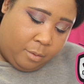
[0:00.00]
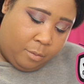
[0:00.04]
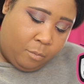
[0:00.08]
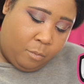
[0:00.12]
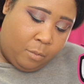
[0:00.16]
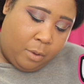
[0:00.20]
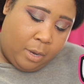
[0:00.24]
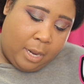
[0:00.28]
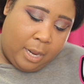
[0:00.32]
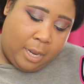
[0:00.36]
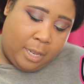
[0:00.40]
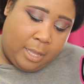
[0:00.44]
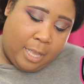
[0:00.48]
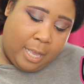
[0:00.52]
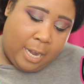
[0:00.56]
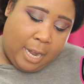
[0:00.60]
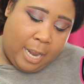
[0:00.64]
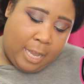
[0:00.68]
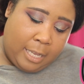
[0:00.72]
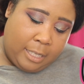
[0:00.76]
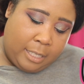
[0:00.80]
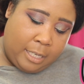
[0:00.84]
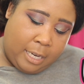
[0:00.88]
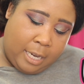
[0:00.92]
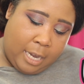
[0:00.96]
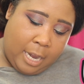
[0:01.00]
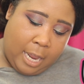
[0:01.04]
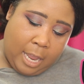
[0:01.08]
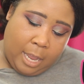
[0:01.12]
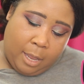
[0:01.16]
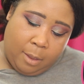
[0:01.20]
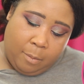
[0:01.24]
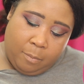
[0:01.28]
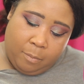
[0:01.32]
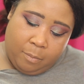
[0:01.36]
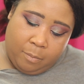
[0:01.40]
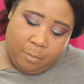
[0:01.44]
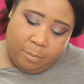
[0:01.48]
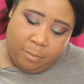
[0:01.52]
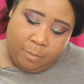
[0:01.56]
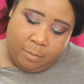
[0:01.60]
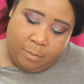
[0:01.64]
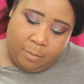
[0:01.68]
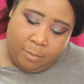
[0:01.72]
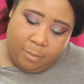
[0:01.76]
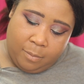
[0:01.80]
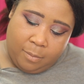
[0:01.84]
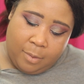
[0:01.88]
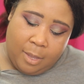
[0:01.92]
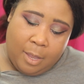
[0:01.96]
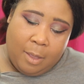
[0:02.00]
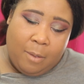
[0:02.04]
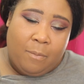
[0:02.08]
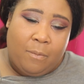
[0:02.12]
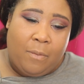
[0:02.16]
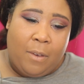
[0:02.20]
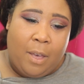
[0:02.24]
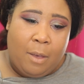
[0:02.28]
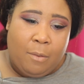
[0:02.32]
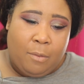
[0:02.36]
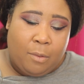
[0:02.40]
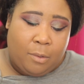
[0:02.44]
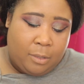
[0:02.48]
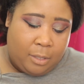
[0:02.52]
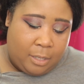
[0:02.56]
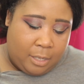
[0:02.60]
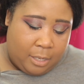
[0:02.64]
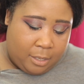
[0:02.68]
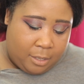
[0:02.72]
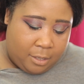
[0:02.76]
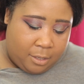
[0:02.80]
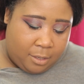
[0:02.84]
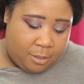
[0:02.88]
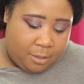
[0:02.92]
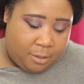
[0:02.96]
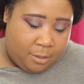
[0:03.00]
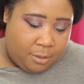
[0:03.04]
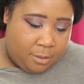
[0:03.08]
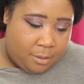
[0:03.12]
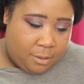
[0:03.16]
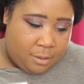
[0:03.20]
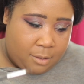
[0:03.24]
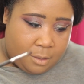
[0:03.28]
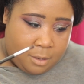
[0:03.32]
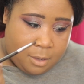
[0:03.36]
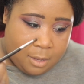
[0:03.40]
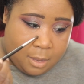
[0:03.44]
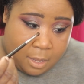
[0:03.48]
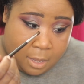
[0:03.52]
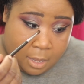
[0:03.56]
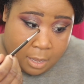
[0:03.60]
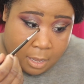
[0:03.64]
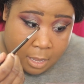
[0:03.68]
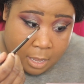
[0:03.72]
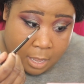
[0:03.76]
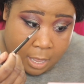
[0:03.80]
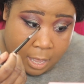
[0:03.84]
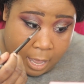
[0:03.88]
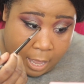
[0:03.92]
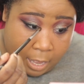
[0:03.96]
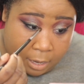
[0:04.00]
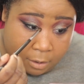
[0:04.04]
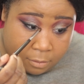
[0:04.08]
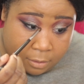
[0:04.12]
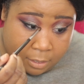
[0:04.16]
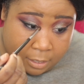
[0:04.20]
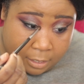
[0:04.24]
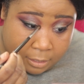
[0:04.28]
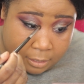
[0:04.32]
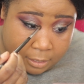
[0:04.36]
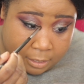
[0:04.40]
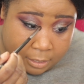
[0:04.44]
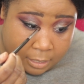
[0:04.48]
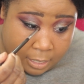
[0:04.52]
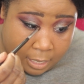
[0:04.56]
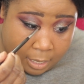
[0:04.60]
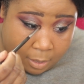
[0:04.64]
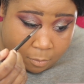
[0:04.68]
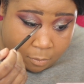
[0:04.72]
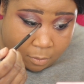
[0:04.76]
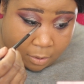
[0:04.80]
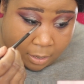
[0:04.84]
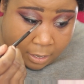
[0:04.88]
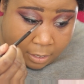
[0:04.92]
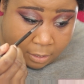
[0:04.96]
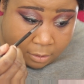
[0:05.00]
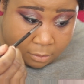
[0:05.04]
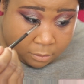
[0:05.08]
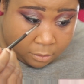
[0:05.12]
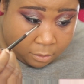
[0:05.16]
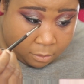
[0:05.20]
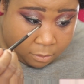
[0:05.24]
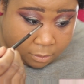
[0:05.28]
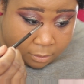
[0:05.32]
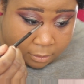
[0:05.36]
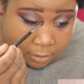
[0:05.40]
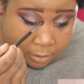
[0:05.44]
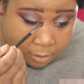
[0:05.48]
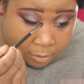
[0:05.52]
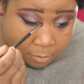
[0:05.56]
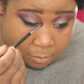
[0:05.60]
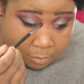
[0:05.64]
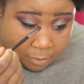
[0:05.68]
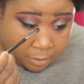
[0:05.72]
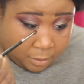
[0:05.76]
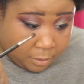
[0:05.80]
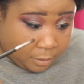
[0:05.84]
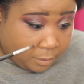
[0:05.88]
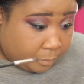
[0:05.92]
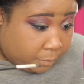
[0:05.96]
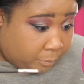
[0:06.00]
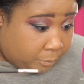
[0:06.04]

with it that has a name, M506. I don't think it's the same one I used earlier, but